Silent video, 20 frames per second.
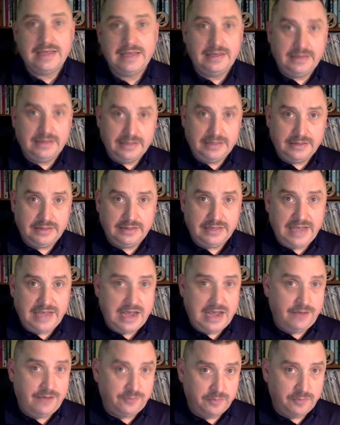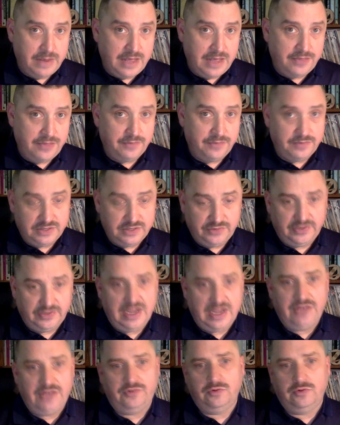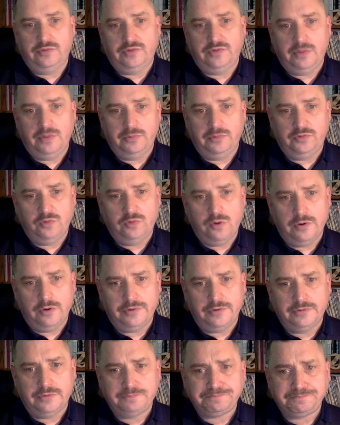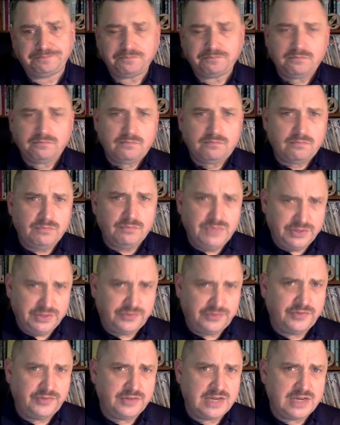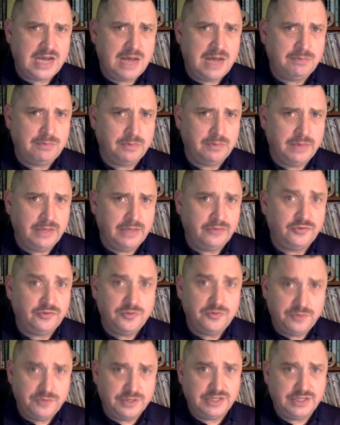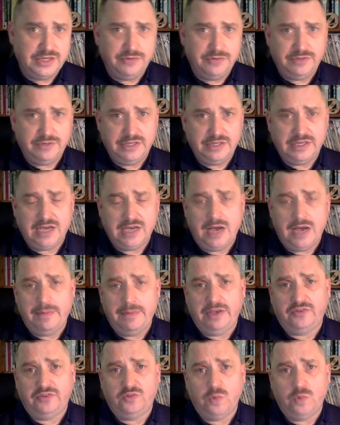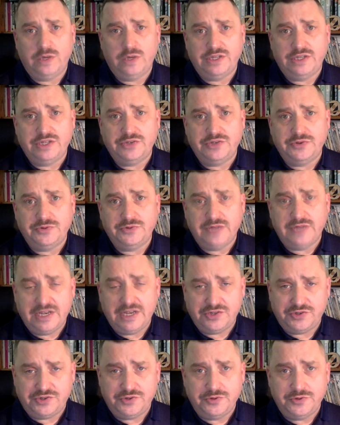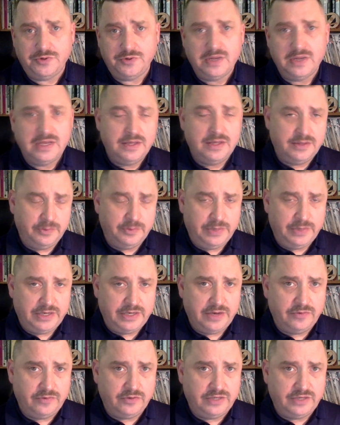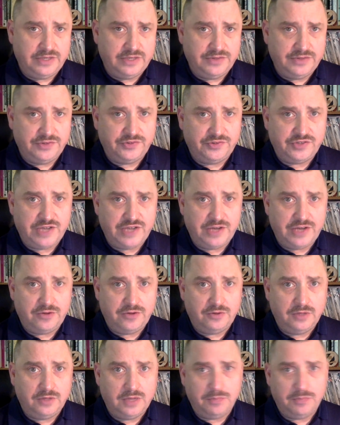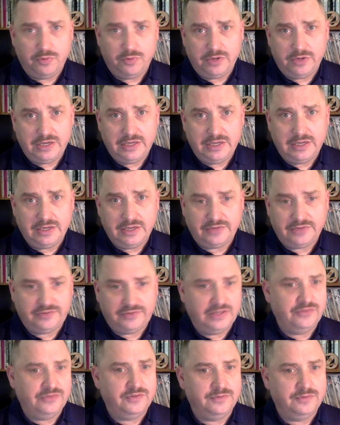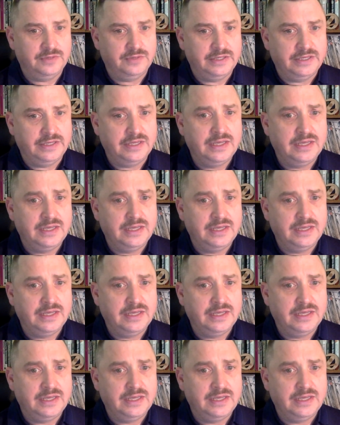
in the aftermath of a disaster of some sort. This is a complement to the DoD COMEX 22 2 that we covered in this channel uh, pretty extensively.